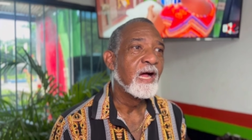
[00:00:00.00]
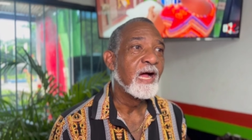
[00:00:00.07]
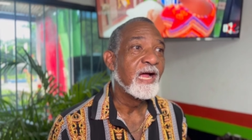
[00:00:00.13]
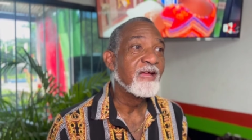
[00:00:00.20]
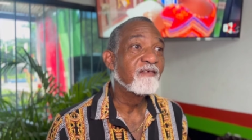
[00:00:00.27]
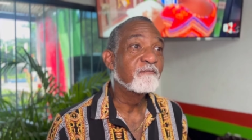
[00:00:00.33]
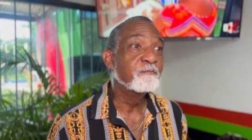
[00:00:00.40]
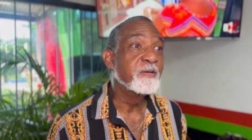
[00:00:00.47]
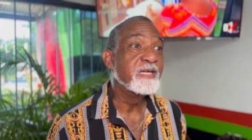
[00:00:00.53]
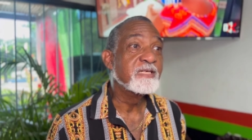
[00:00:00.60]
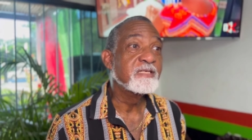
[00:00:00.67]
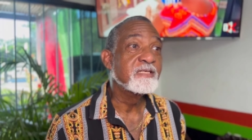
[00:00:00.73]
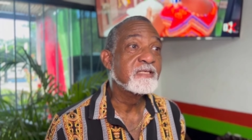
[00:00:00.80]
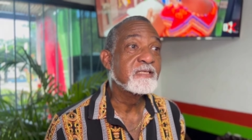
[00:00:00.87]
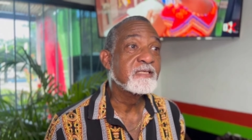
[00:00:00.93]
I have
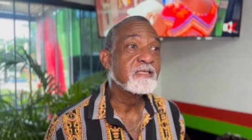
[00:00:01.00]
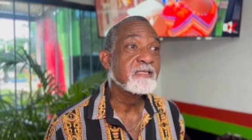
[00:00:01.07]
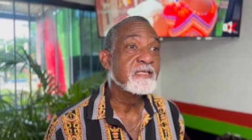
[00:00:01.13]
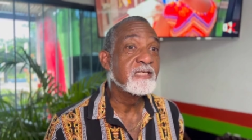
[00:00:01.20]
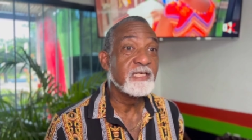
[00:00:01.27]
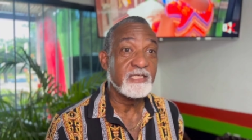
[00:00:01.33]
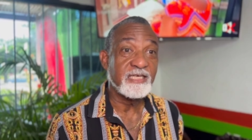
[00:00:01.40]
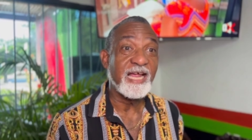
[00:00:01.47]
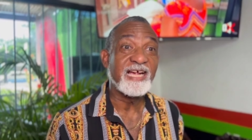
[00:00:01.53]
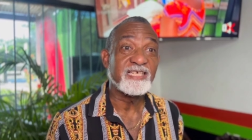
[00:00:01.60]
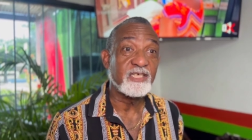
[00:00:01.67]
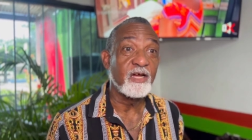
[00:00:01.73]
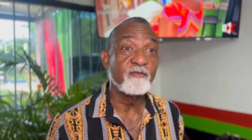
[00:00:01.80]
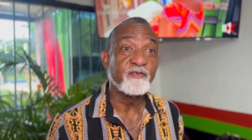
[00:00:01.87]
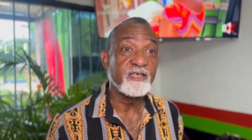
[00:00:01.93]
been in the tax
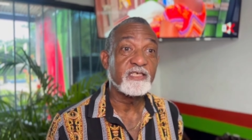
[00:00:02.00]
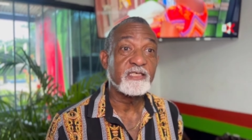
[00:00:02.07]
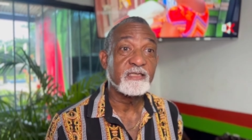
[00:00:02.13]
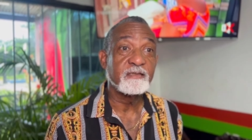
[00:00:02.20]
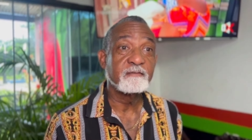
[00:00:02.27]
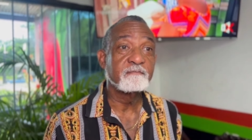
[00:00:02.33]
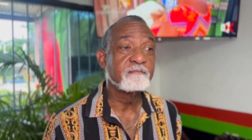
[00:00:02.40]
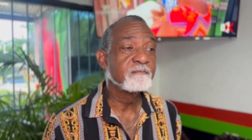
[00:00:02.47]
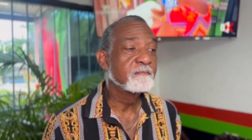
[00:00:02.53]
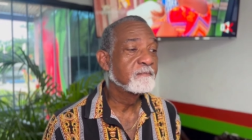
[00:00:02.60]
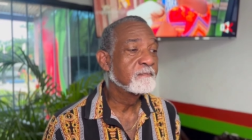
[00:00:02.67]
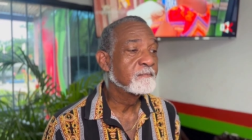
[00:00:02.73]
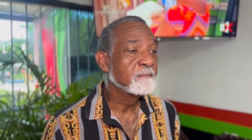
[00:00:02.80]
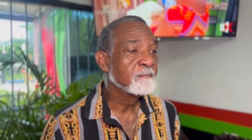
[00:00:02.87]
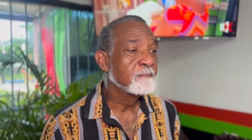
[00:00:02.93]
office
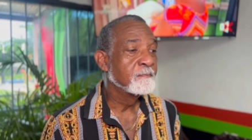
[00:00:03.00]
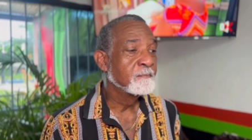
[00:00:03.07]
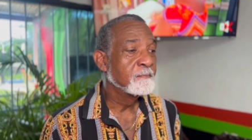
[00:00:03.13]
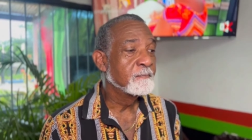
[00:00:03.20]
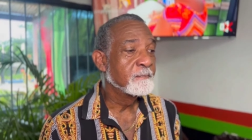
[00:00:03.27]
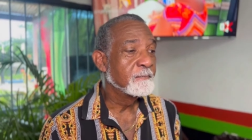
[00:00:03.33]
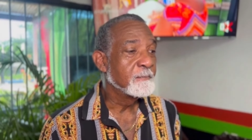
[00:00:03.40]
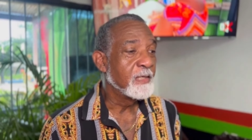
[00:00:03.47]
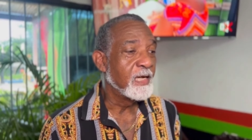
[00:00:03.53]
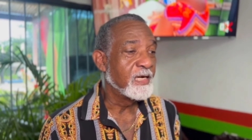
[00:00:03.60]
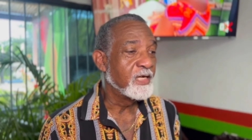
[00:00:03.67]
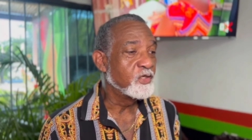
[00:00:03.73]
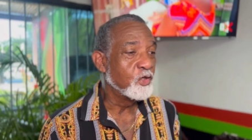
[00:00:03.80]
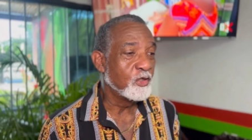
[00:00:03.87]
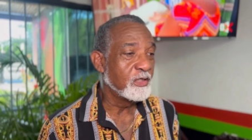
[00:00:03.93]
and a
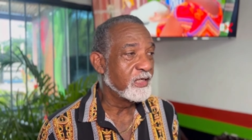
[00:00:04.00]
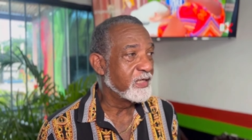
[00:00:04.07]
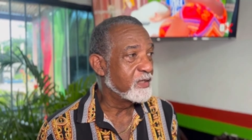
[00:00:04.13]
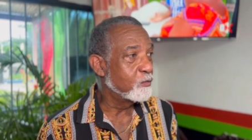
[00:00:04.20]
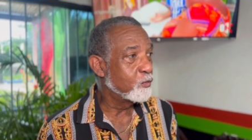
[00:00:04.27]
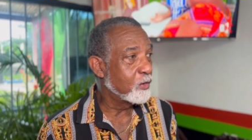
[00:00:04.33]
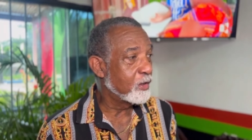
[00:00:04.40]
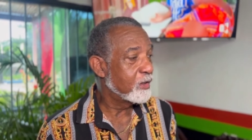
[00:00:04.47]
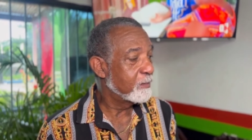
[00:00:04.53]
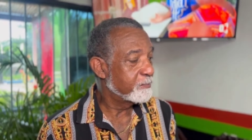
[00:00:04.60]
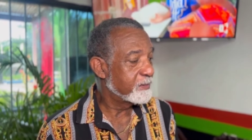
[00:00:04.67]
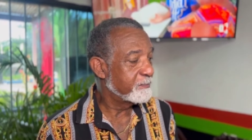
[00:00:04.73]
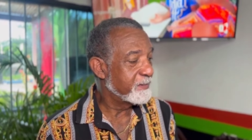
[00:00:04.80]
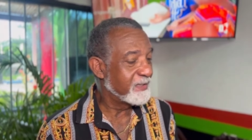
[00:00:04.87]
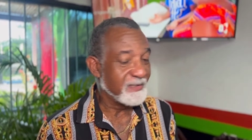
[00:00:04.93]
young lady walked up
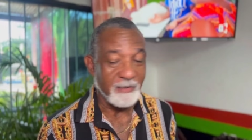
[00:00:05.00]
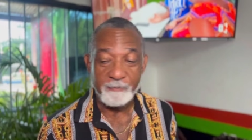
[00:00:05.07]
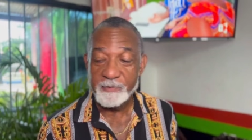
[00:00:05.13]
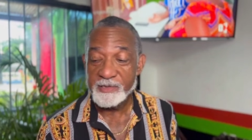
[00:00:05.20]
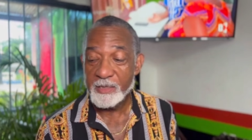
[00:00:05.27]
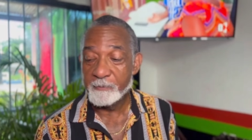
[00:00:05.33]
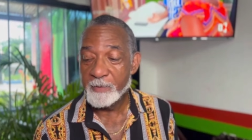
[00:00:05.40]
to me and said, Mr.